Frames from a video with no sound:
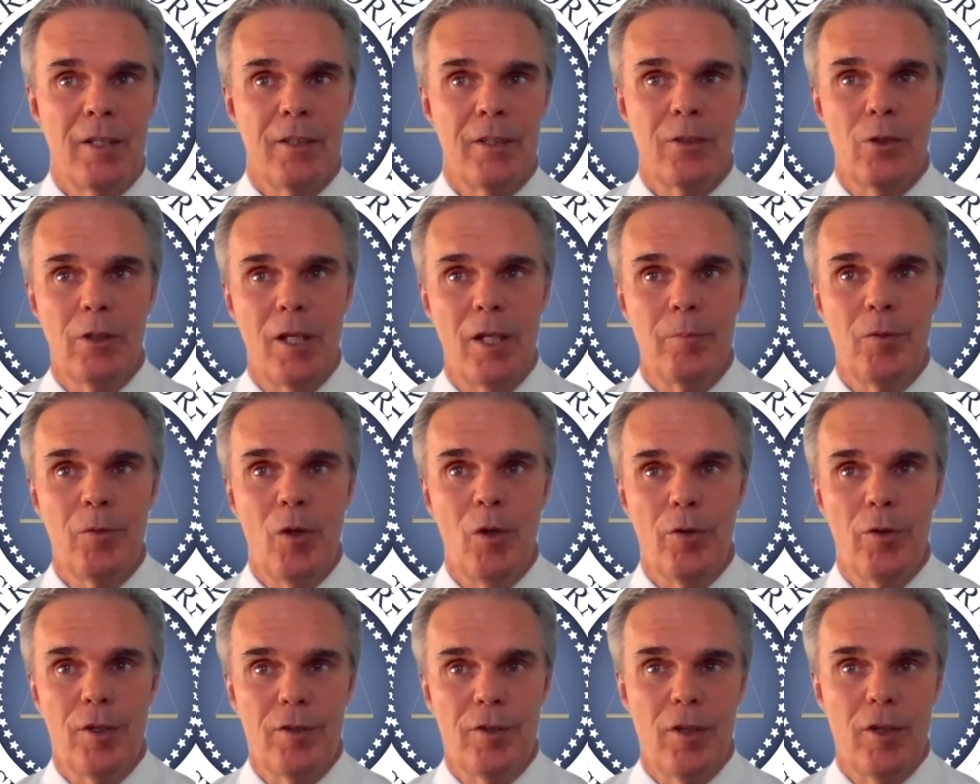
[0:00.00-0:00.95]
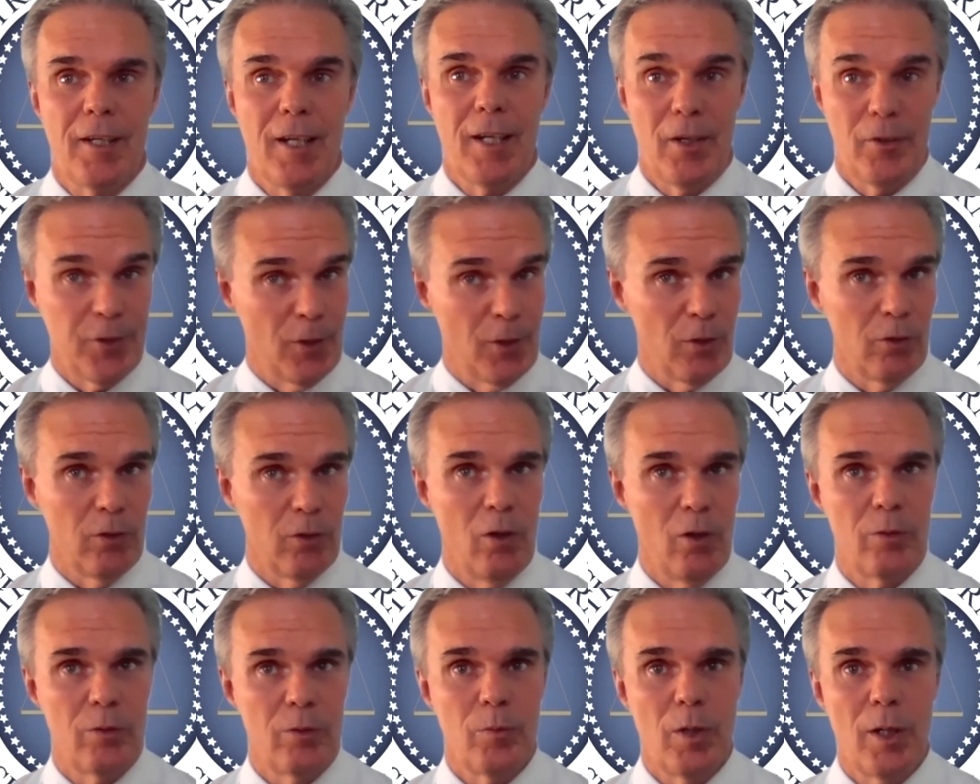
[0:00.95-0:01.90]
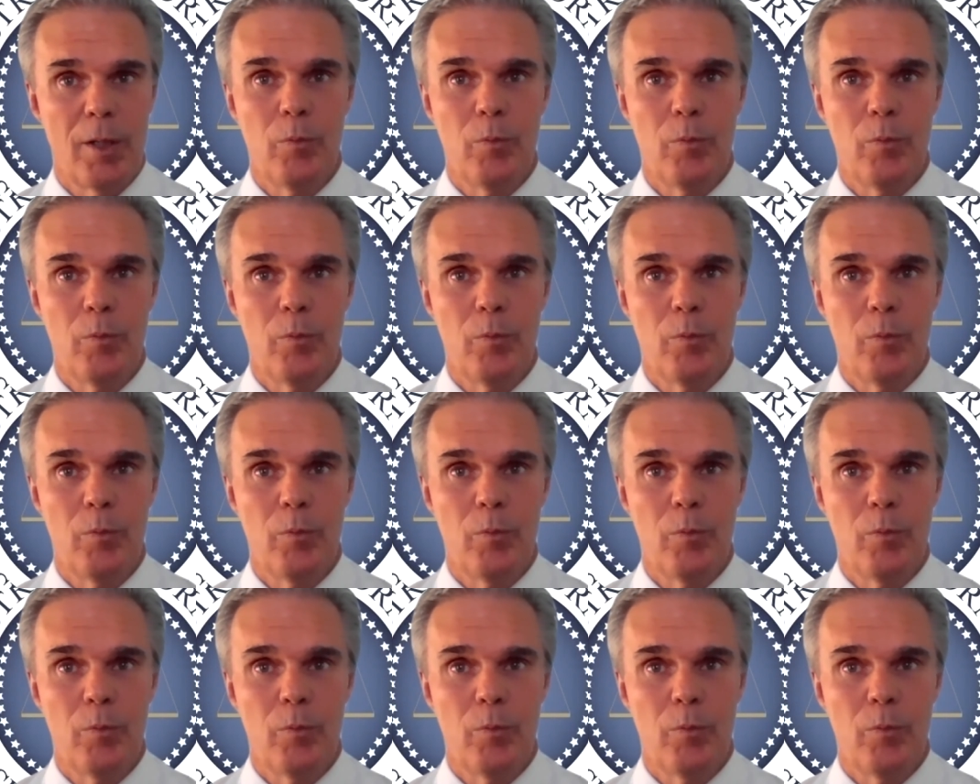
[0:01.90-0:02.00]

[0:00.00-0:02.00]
Let them know they're not out there alone.